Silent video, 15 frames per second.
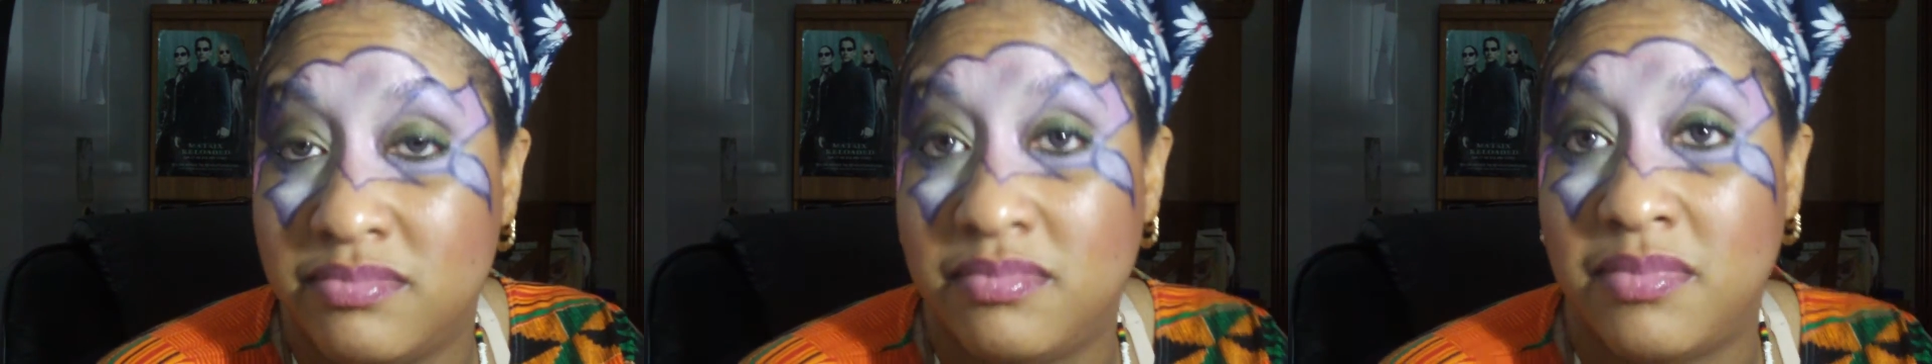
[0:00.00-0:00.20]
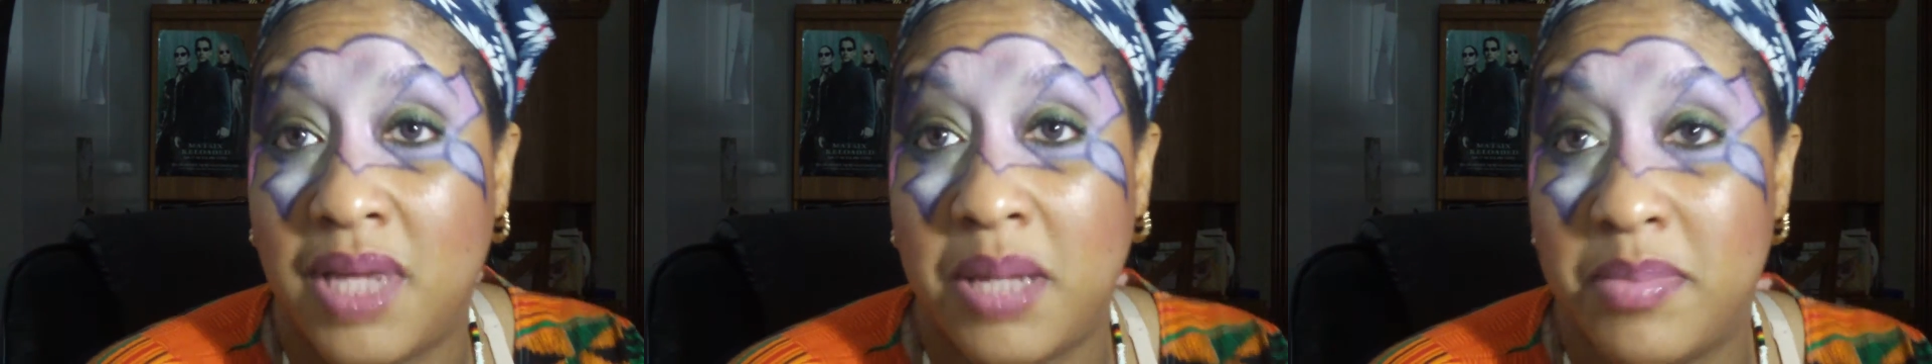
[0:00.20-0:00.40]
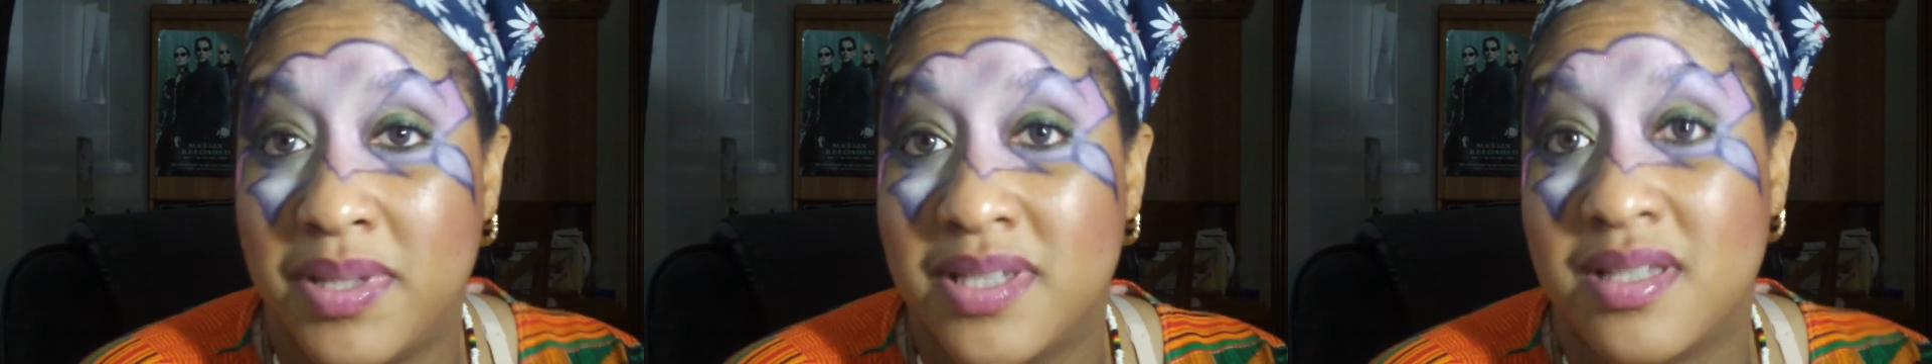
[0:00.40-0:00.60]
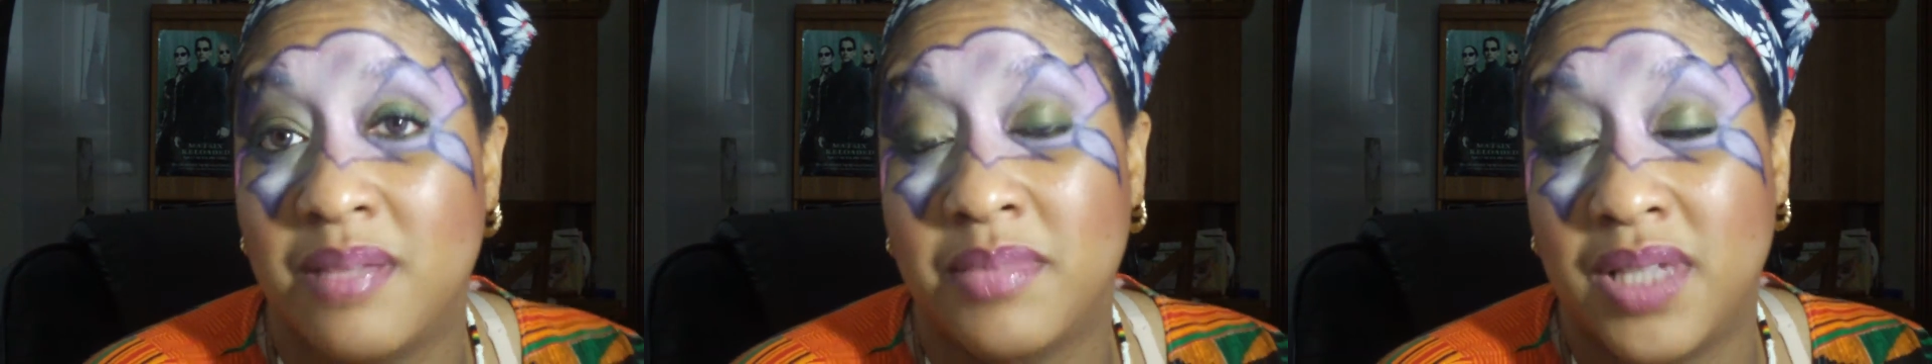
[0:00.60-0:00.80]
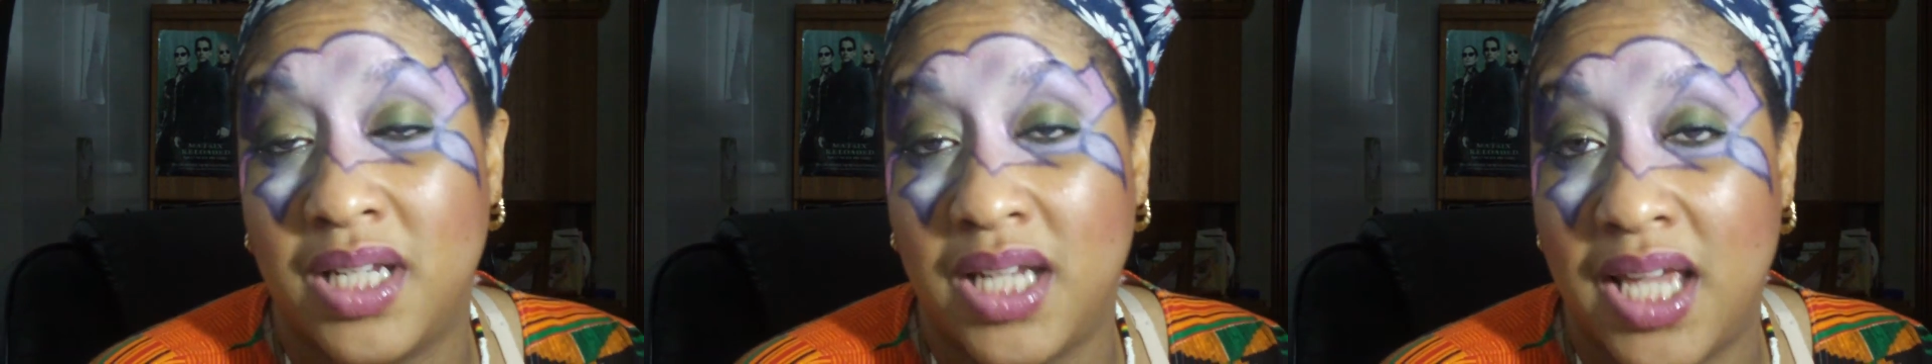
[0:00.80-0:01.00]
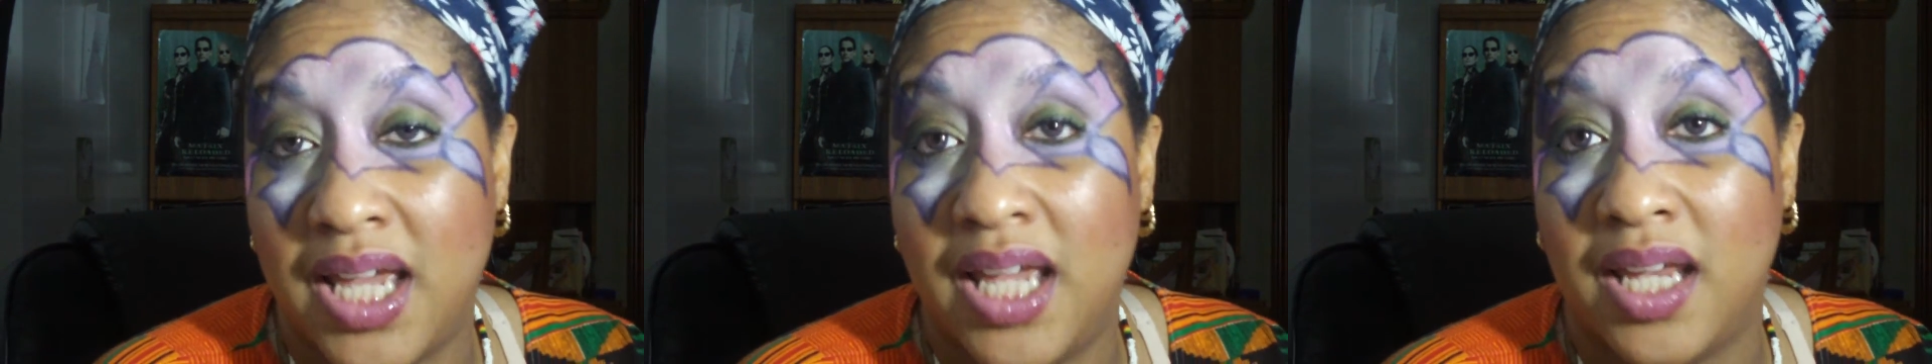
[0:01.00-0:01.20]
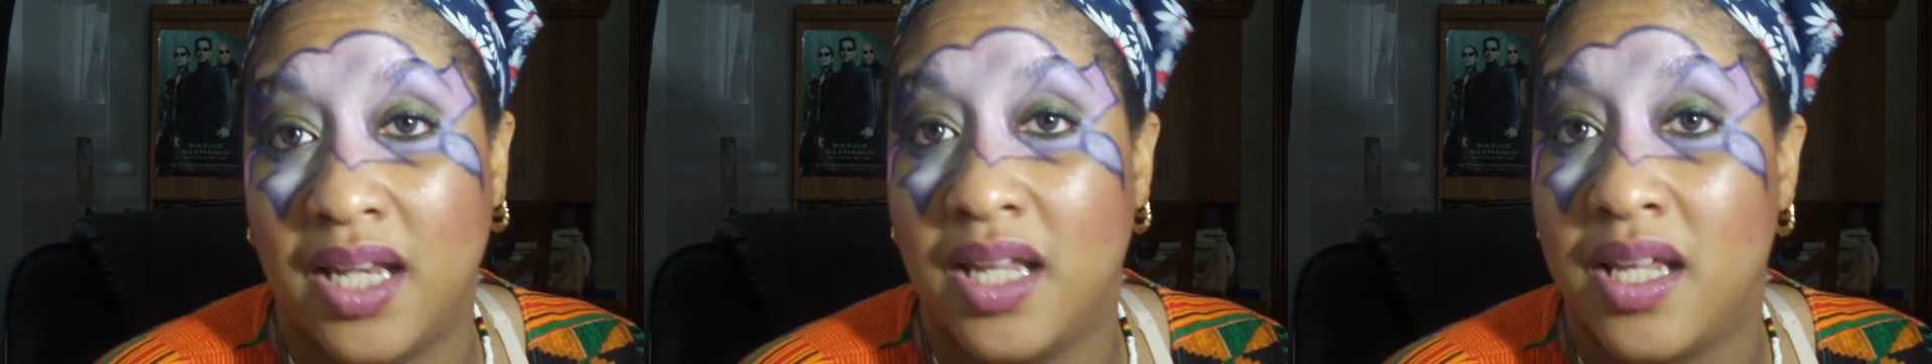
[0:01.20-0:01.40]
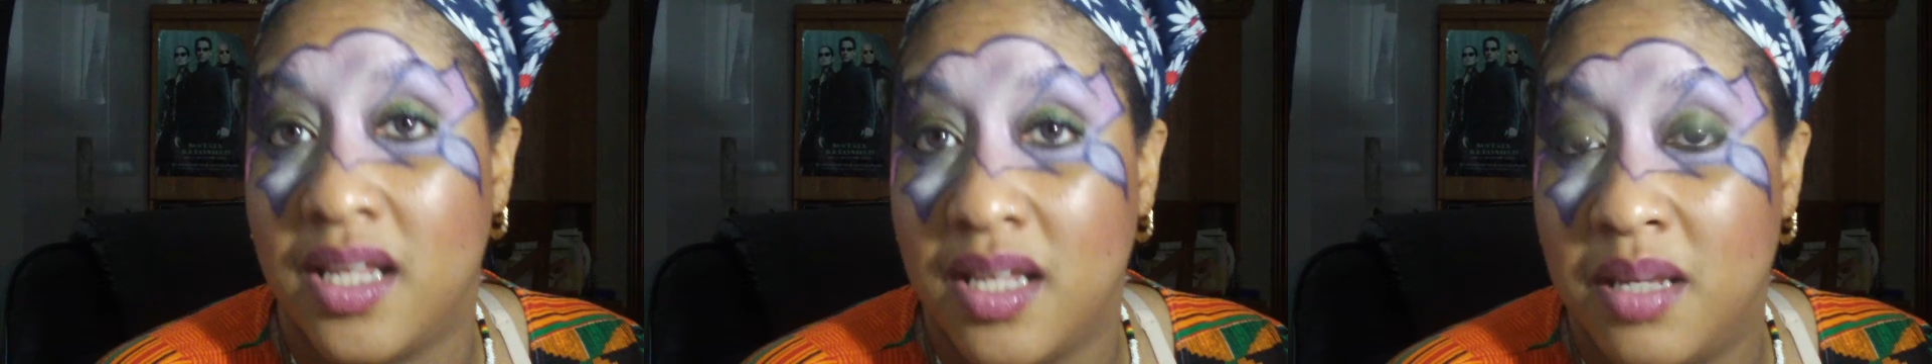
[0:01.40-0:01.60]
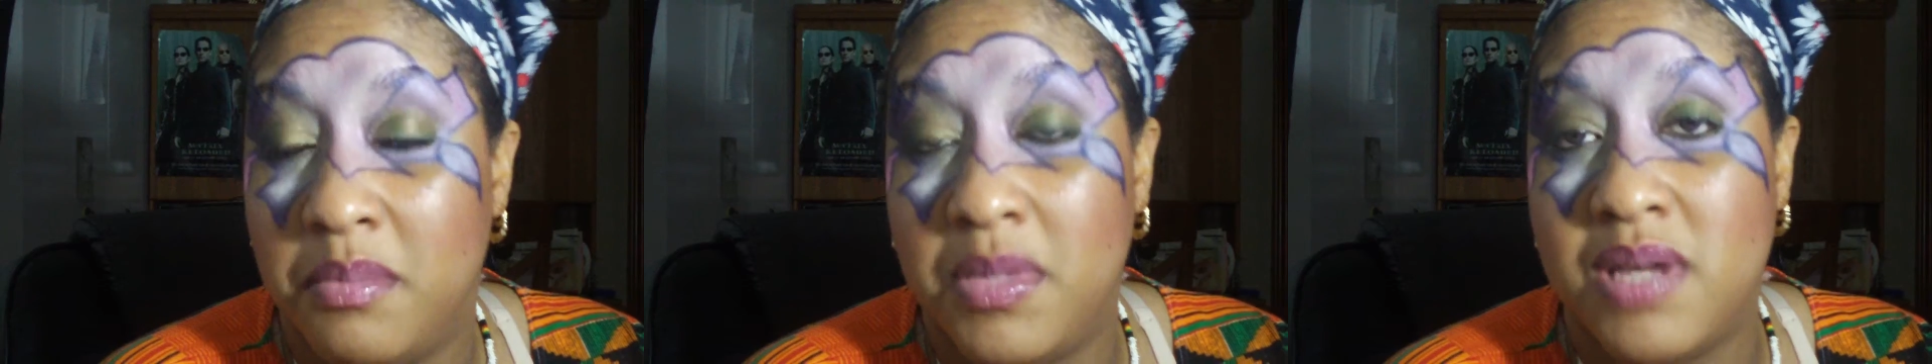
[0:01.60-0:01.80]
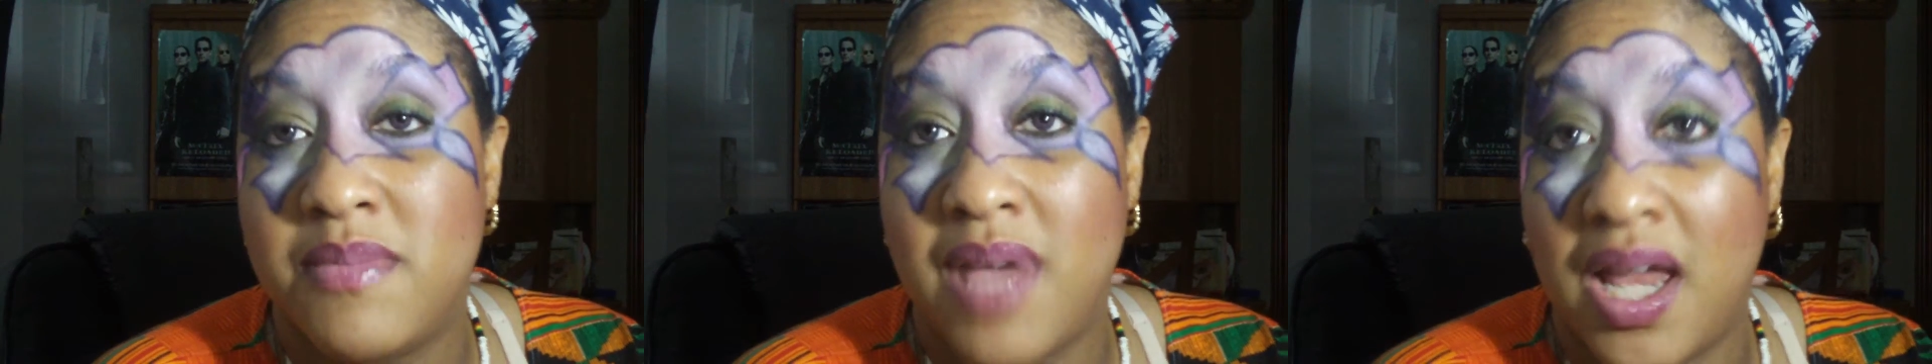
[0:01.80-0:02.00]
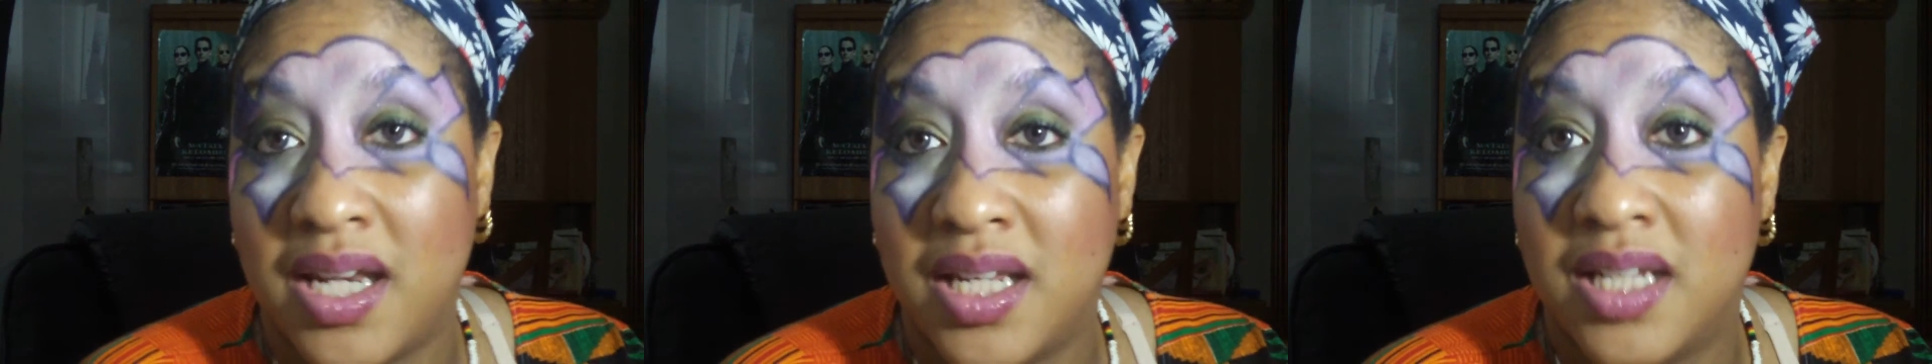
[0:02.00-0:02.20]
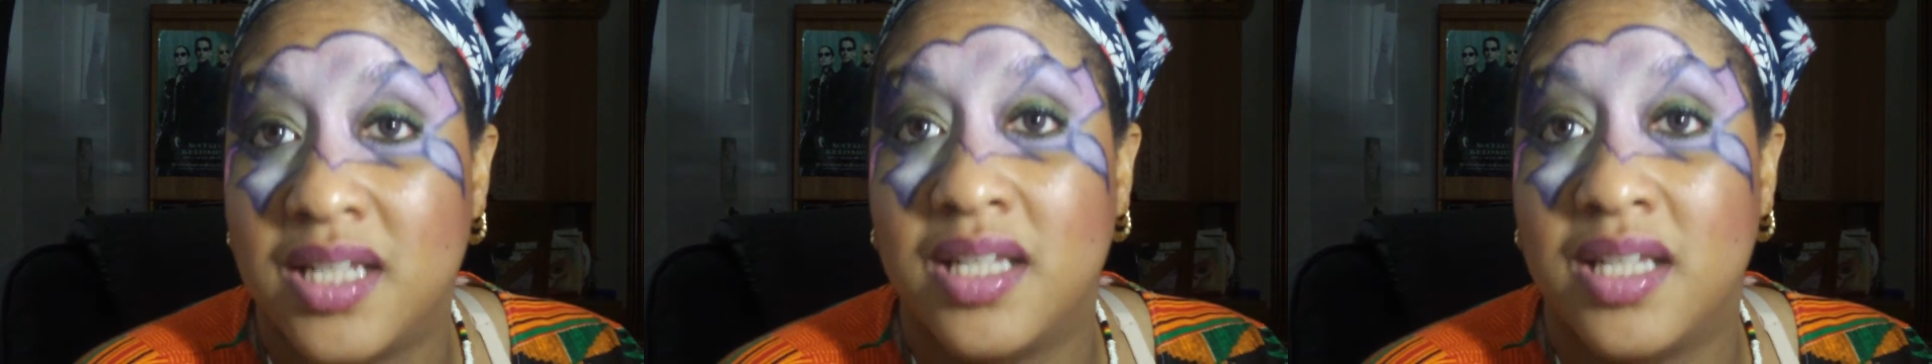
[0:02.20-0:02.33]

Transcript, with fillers: might be something that maybe I need